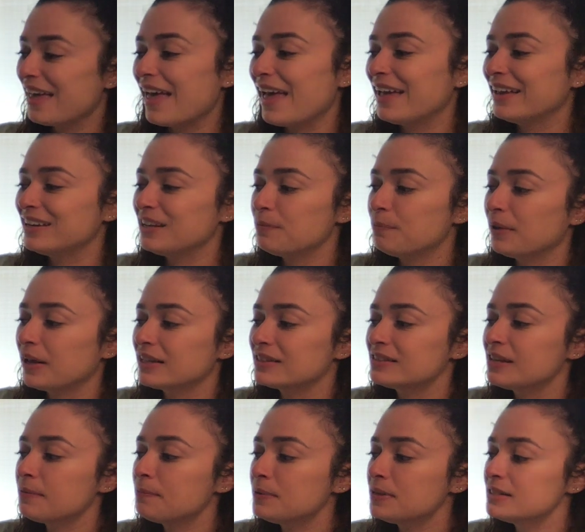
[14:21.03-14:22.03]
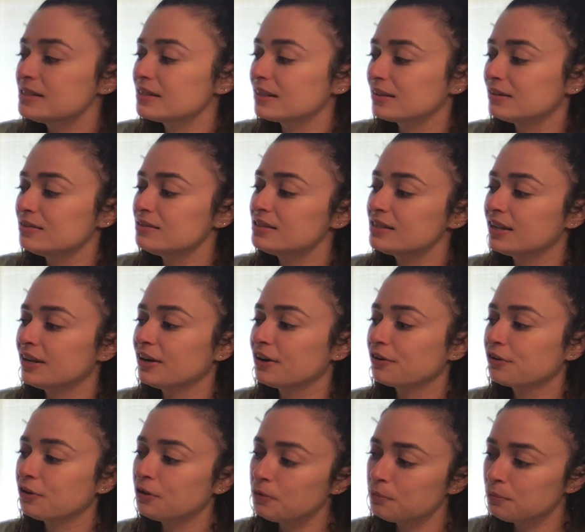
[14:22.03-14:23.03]
And he picked up his little
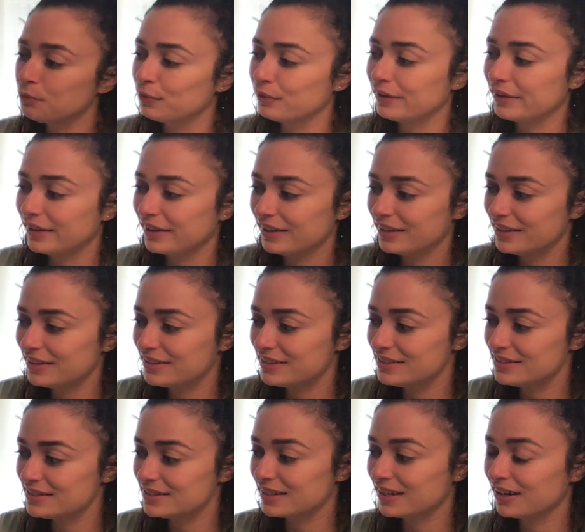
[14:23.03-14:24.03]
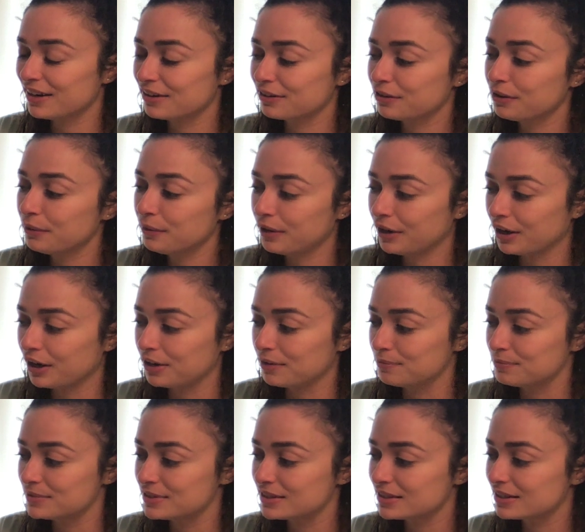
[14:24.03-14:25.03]
Scarecrow boy in his Scarecrow
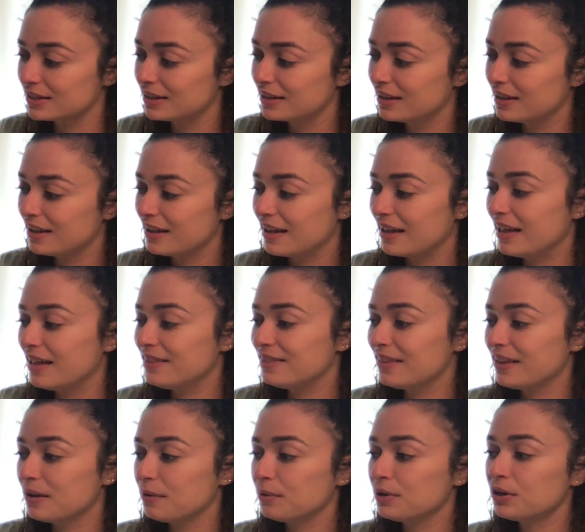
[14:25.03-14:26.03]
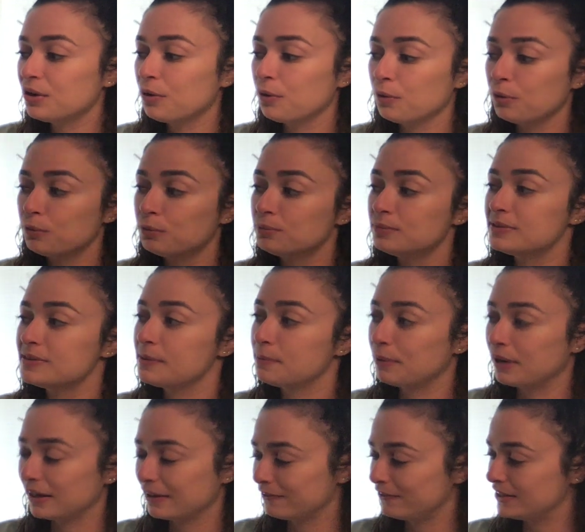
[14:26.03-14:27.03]
arms, and they went home to
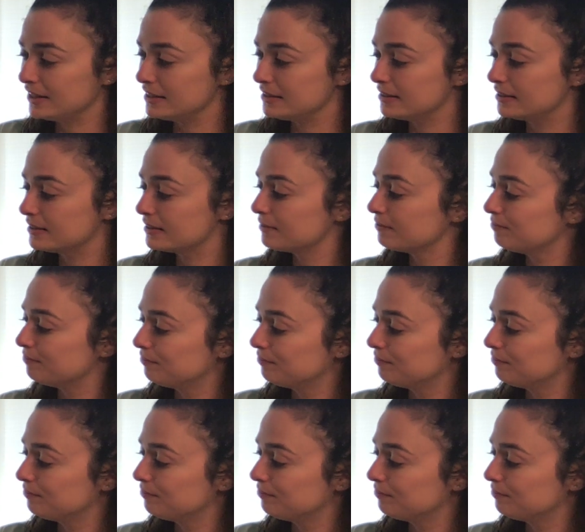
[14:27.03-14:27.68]
breakfast.